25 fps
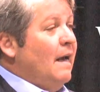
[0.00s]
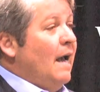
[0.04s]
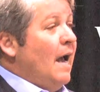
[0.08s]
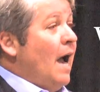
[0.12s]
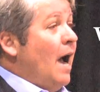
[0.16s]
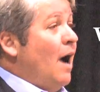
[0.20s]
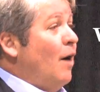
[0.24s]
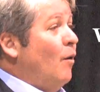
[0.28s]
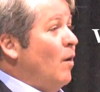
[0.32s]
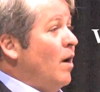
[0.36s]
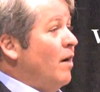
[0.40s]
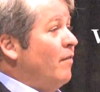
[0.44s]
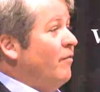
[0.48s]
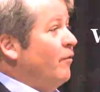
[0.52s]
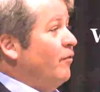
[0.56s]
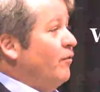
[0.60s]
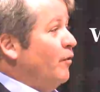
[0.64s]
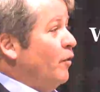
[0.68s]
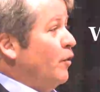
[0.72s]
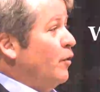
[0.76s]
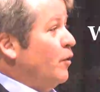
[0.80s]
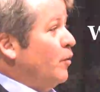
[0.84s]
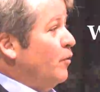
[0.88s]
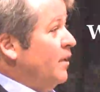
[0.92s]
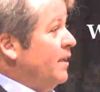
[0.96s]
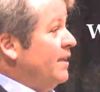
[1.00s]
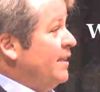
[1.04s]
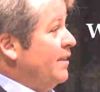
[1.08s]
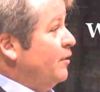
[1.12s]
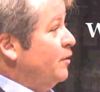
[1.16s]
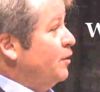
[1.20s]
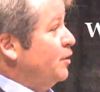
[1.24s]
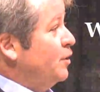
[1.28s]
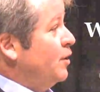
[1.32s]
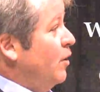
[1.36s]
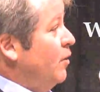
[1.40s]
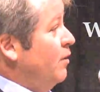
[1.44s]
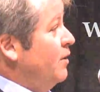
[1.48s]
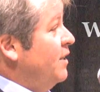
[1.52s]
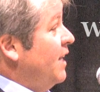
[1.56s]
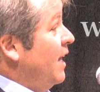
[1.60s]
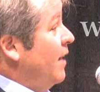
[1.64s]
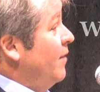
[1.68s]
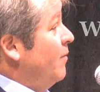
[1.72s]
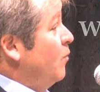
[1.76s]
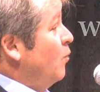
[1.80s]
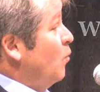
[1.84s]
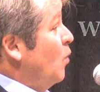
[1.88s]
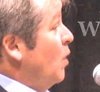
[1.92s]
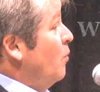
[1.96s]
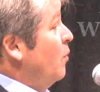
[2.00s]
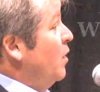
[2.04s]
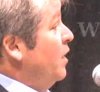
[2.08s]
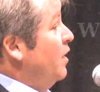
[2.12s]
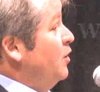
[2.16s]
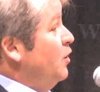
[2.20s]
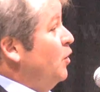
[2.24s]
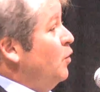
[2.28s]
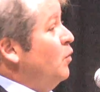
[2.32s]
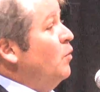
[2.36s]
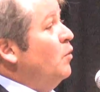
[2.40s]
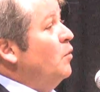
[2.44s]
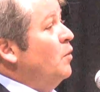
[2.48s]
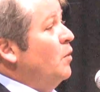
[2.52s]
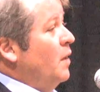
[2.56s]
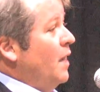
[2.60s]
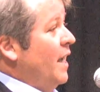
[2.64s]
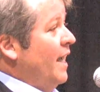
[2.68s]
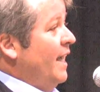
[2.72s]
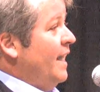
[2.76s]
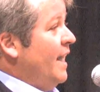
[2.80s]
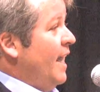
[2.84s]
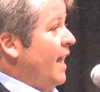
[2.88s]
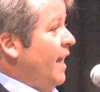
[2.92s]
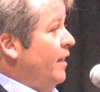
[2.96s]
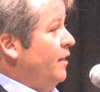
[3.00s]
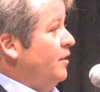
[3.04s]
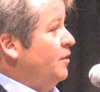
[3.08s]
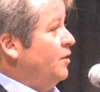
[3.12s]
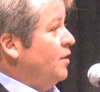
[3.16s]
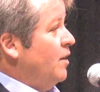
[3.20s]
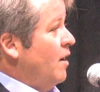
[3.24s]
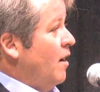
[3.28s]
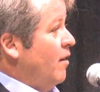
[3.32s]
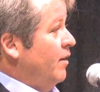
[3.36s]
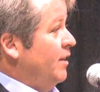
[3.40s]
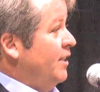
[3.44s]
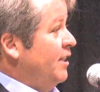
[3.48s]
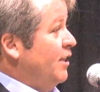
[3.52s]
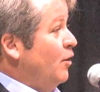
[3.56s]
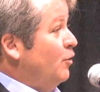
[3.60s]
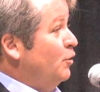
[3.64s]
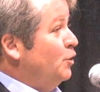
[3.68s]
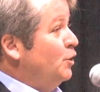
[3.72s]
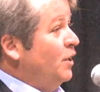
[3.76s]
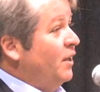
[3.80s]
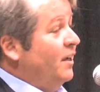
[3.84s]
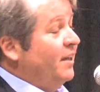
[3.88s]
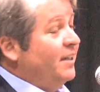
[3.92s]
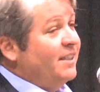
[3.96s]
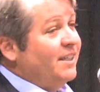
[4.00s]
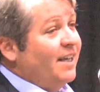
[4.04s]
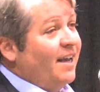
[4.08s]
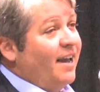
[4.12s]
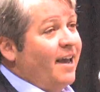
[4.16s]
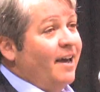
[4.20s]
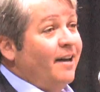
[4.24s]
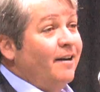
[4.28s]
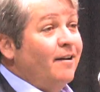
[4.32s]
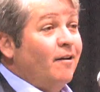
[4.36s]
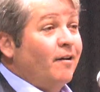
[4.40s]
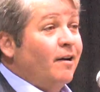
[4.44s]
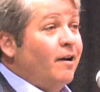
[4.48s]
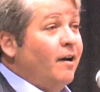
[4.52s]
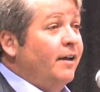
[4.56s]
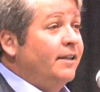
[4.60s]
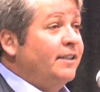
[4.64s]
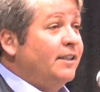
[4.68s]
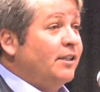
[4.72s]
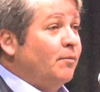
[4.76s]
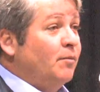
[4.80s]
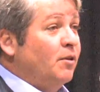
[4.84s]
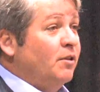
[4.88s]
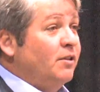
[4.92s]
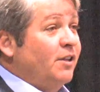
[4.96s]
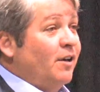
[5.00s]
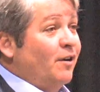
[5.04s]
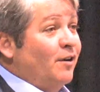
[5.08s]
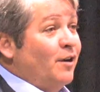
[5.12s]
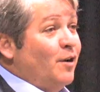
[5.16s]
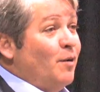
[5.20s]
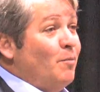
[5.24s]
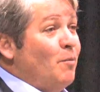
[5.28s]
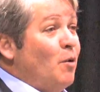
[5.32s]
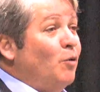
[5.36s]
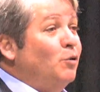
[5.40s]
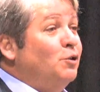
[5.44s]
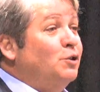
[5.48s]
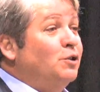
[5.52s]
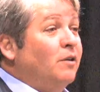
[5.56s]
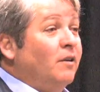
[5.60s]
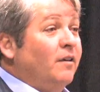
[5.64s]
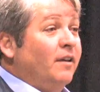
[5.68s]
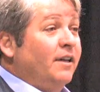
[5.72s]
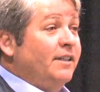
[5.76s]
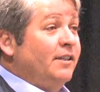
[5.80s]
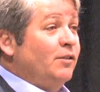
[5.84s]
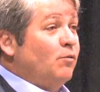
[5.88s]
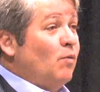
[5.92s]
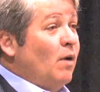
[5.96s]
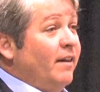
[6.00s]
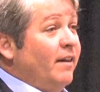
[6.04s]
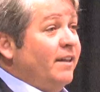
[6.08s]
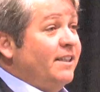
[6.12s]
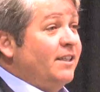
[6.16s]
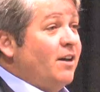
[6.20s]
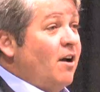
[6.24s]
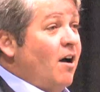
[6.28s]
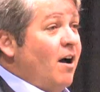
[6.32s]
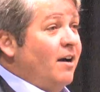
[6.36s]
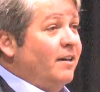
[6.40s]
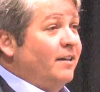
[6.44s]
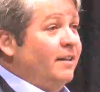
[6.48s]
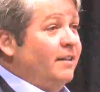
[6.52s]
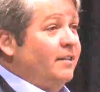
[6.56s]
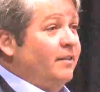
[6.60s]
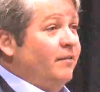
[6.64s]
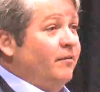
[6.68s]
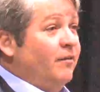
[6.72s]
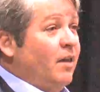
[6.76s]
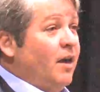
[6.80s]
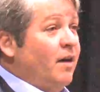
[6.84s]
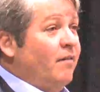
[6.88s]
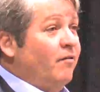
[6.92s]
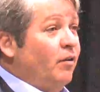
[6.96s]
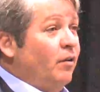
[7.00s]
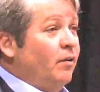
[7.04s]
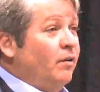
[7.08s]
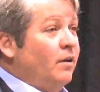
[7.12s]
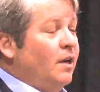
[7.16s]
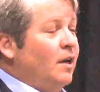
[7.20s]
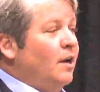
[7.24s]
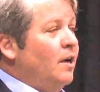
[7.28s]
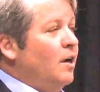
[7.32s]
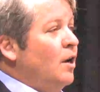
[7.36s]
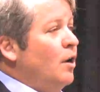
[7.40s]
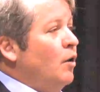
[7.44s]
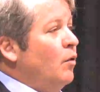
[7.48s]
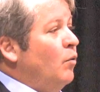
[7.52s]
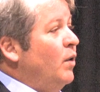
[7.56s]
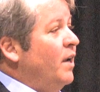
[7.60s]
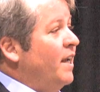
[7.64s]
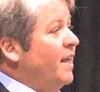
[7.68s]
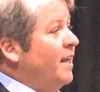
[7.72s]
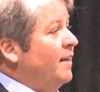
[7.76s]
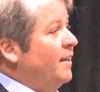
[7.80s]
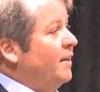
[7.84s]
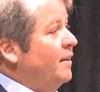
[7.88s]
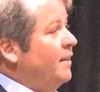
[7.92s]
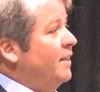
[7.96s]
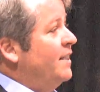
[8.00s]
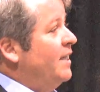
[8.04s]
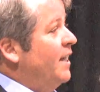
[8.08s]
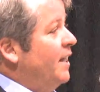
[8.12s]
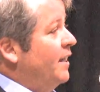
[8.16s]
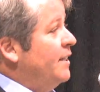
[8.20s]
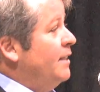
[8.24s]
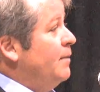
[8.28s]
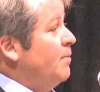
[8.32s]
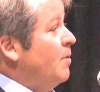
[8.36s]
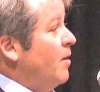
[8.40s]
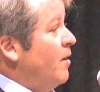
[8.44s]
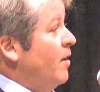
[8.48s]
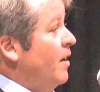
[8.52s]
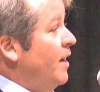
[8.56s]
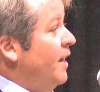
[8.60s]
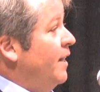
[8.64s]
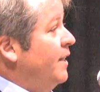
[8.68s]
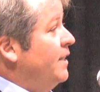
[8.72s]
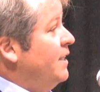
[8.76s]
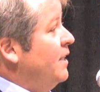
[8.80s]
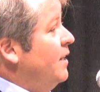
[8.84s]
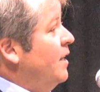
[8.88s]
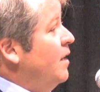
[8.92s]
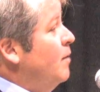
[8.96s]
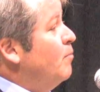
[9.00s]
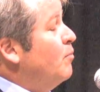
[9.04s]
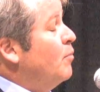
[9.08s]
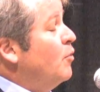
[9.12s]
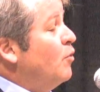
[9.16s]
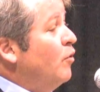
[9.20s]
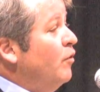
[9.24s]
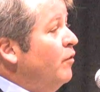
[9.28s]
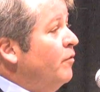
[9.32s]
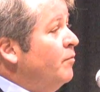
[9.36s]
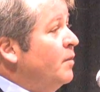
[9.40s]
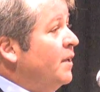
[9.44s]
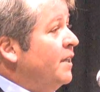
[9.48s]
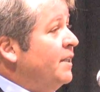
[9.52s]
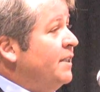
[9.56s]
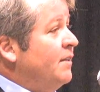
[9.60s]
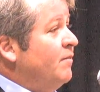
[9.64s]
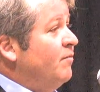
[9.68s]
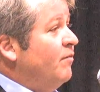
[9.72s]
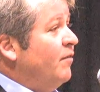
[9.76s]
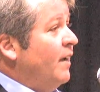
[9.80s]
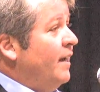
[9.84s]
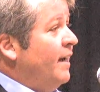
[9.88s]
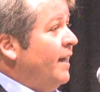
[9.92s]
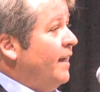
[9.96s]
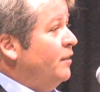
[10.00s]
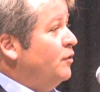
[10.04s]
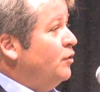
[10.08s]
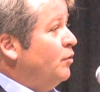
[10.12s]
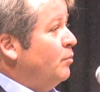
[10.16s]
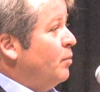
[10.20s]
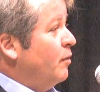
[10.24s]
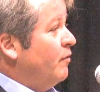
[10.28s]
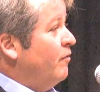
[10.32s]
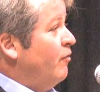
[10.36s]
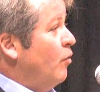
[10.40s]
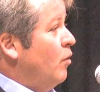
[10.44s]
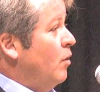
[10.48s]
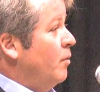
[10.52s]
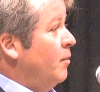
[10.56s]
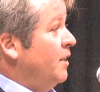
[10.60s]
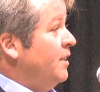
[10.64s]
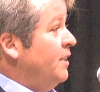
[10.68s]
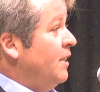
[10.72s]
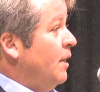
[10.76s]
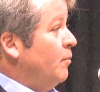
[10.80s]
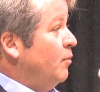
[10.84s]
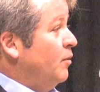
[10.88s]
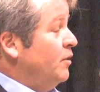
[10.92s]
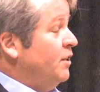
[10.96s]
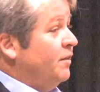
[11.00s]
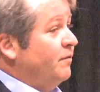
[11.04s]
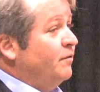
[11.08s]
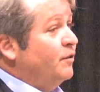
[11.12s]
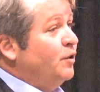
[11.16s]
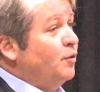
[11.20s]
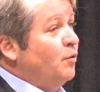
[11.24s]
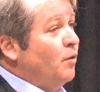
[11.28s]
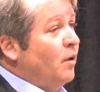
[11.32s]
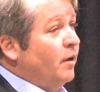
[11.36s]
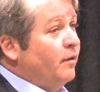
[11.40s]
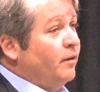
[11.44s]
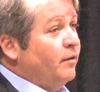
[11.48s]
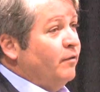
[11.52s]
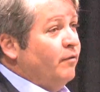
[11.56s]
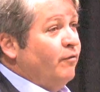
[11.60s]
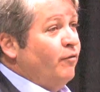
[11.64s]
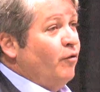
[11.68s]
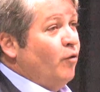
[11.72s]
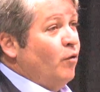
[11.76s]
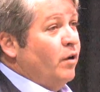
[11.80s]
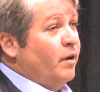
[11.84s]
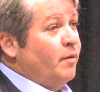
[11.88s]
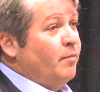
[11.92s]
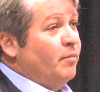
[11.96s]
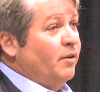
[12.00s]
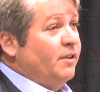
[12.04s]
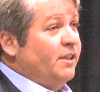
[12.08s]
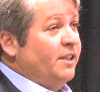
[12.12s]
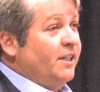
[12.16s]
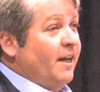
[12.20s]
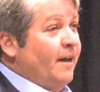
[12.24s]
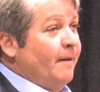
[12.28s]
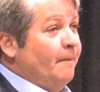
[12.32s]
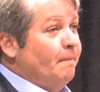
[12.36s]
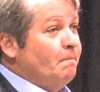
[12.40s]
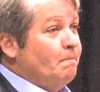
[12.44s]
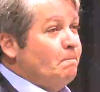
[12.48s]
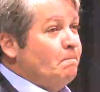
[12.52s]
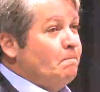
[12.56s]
However, further research shows that when we do engage our associates and our customers on an emotional as as cognitive level, we can experience improvements in financial performance upwards of 240%.